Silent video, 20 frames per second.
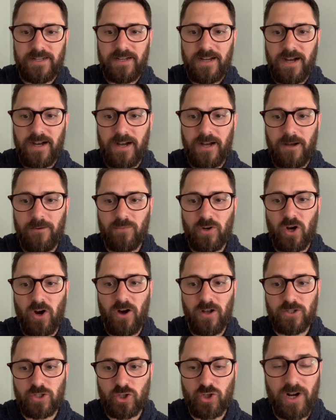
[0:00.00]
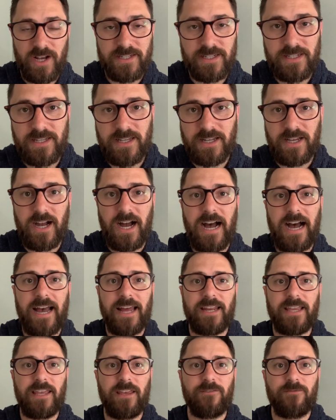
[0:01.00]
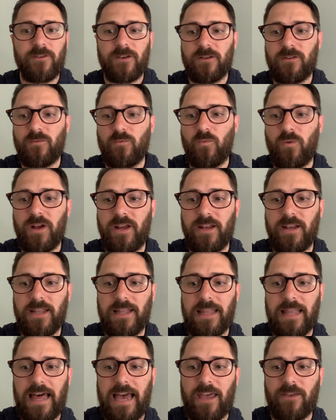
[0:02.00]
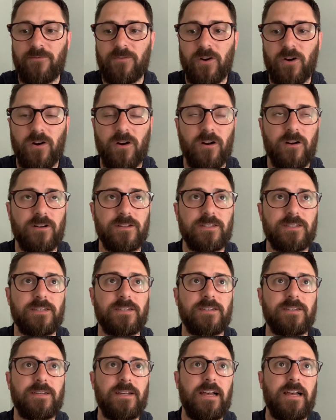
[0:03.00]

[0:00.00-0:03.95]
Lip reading: called Trusting God Even When Life Hurts.